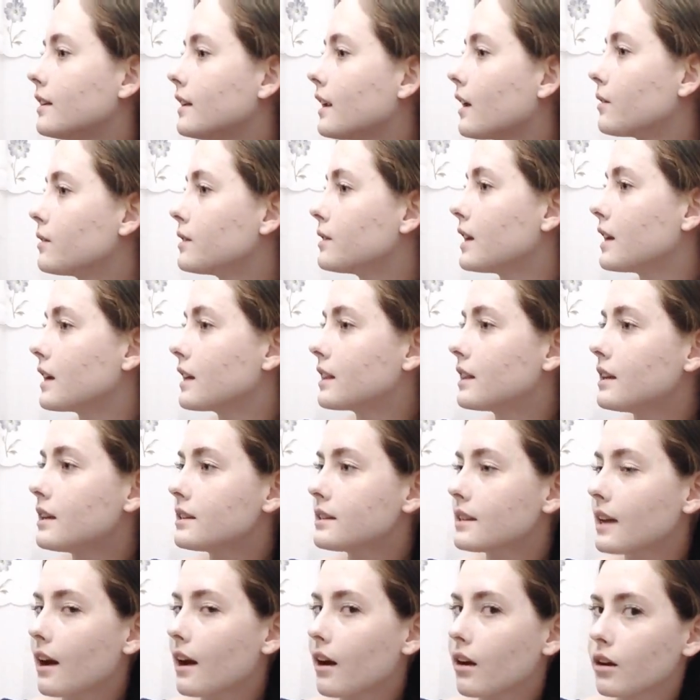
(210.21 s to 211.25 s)
Now take
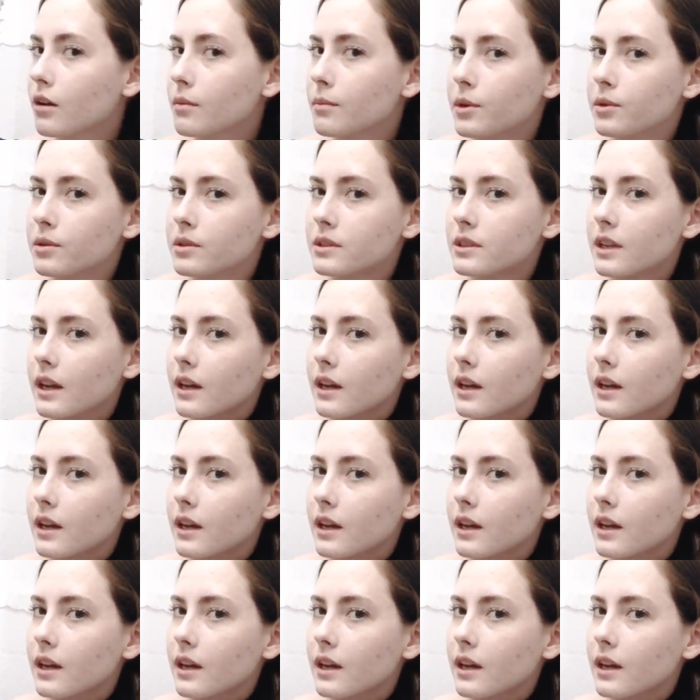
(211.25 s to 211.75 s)
this outermost